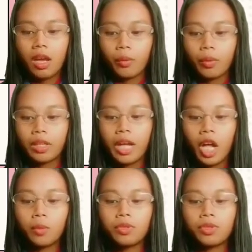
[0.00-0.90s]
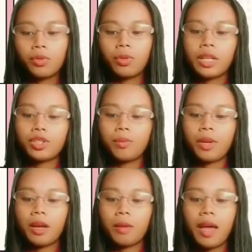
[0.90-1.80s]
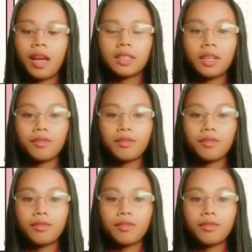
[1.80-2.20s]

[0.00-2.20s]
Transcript: will help students to become active